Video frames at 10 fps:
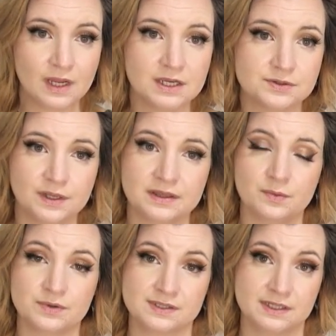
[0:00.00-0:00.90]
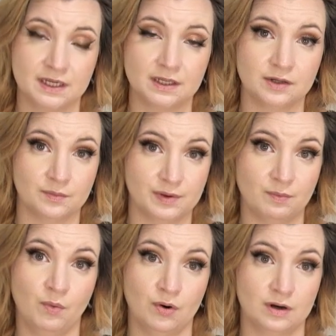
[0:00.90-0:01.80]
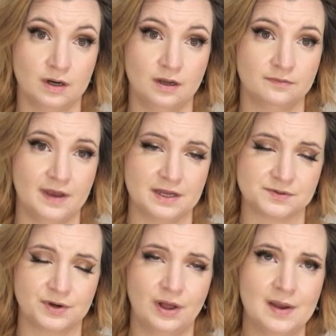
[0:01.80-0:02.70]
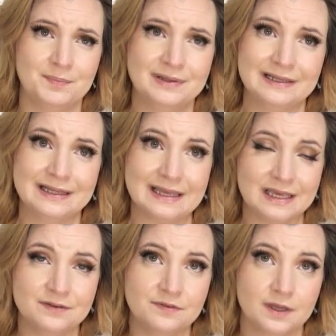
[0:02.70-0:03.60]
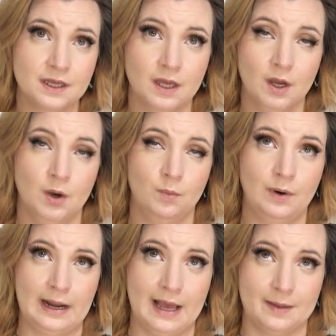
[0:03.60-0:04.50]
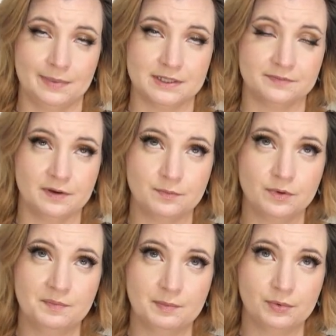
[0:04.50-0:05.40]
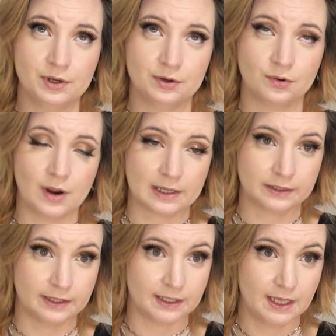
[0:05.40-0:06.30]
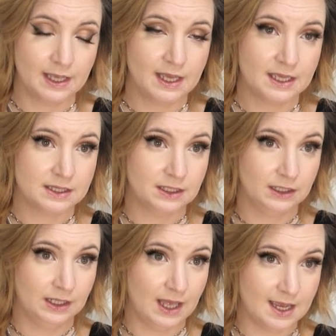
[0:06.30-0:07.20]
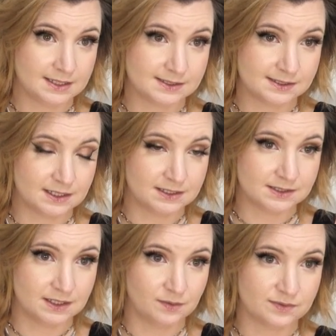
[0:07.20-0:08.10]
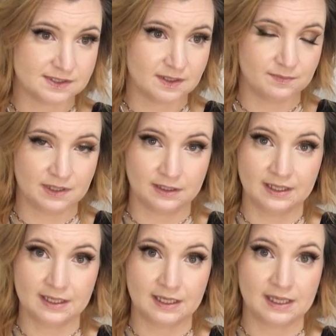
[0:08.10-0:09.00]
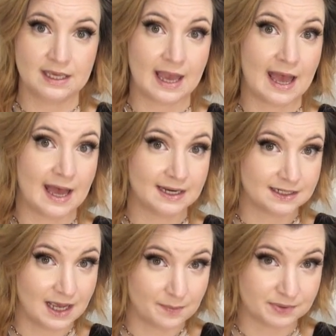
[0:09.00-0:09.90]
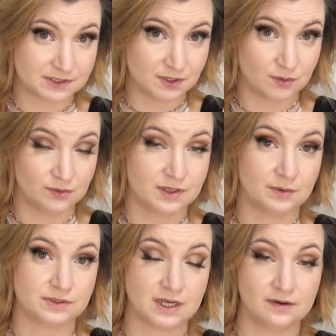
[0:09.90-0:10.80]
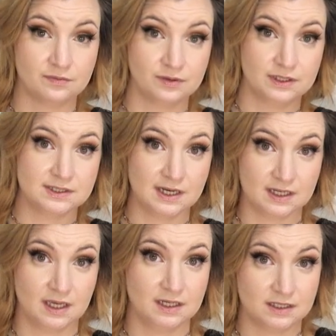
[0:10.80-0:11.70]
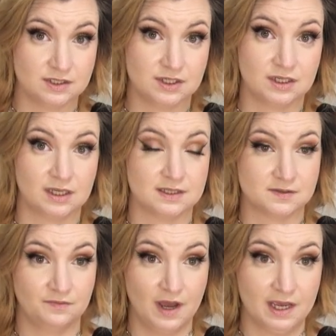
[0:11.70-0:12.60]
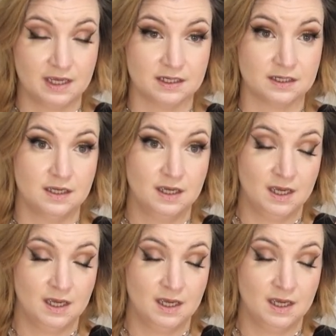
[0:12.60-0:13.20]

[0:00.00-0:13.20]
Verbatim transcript: I do like that we're seeing a little bit more of Asriel. I believe what happened, if I'm remembering correctly, in the last season, it was something like he had an episode that was kind of really dedicated to his fight and